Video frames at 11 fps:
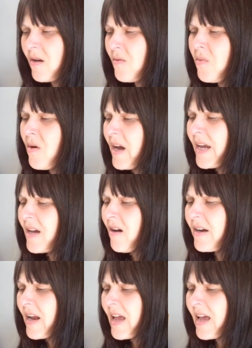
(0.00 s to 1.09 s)
Why
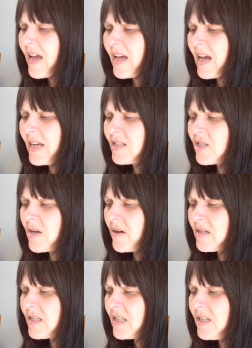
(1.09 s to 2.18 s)
can't
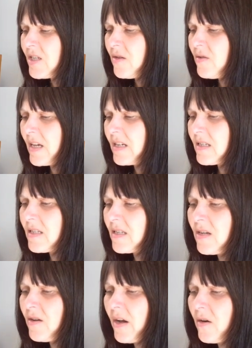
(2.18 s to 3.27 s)
HMRC do this?
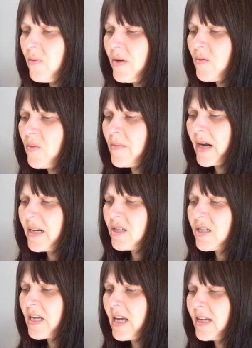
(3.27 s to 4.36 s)
You know, we managed
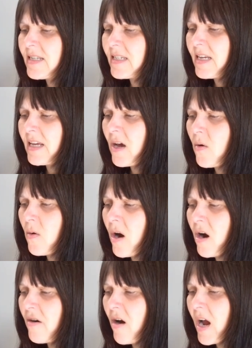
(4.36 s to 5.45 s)
to get
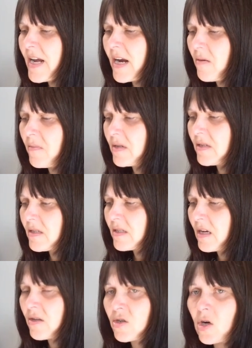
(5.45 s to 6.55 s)
EORI numbers
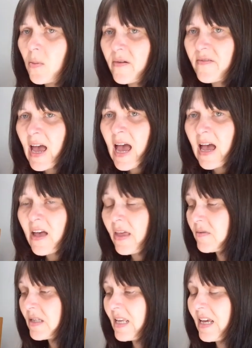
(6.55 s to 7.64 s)
at the drop of a hat. That
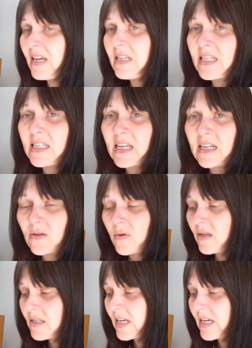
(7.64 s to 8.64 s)
was the easiest thing in the world to